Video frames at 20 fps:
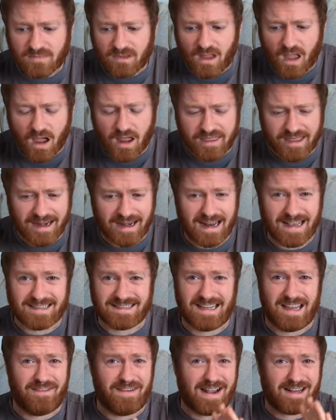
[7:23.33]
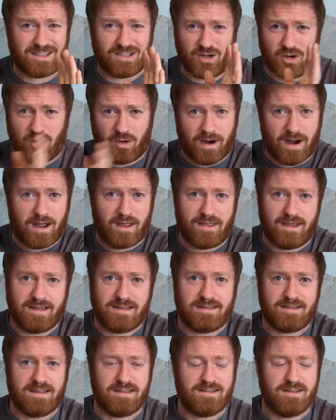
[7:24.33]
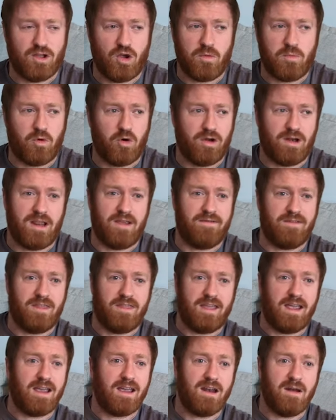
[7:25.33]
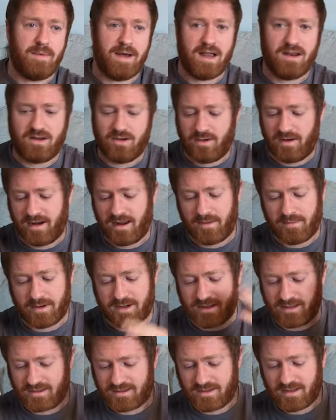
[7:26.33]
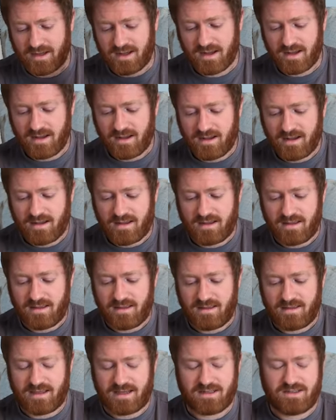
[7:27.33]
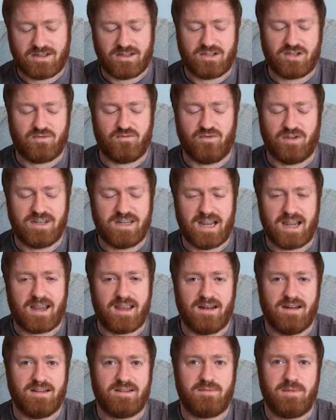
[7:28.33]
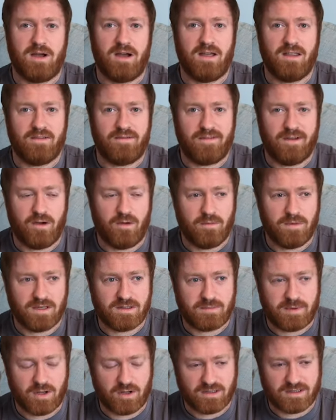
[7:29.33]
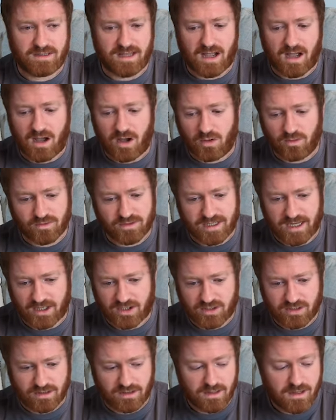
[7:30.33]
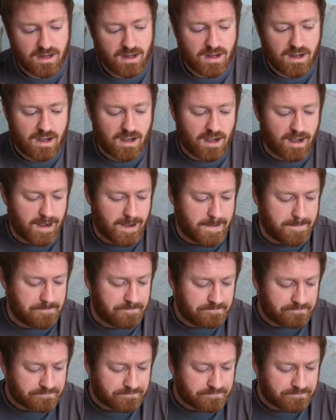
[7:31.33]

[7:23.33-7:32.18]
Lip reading: I think let's leave Exegor out of this. There's no point even thinking about doing that, because that's just a ridiculous part of the film, let's be honest, that whole section. But